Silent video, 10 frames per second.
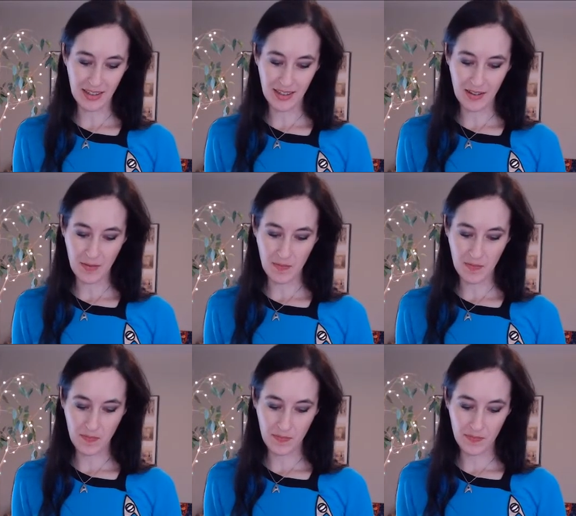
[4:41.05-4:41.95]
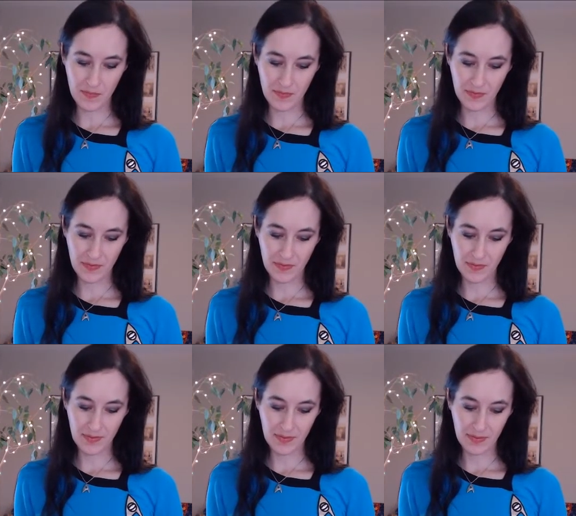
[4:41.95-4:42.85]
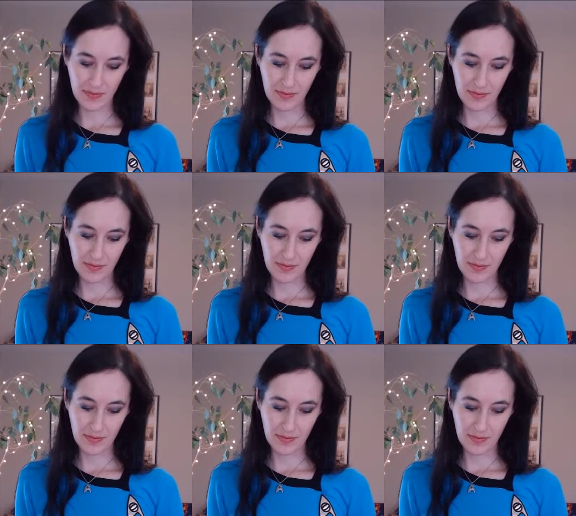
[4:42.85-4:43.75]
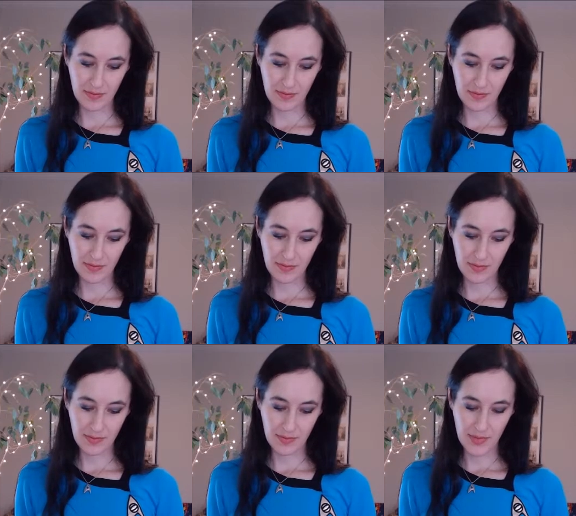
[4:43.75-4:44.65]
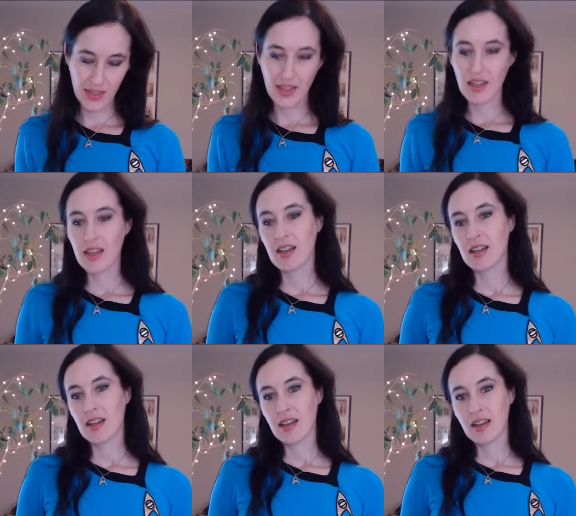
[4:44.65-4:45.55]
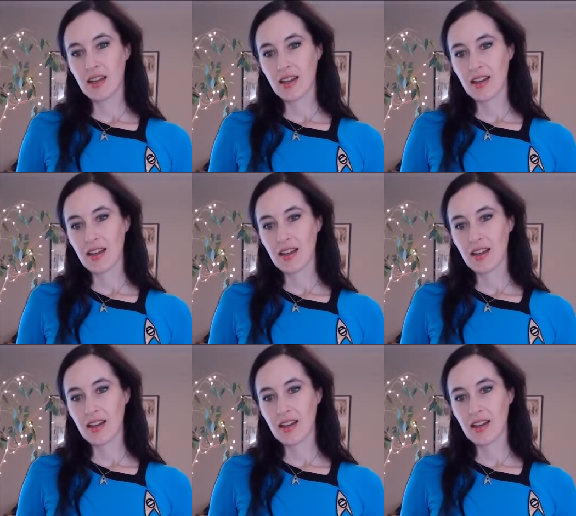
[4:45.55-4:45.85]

(silence)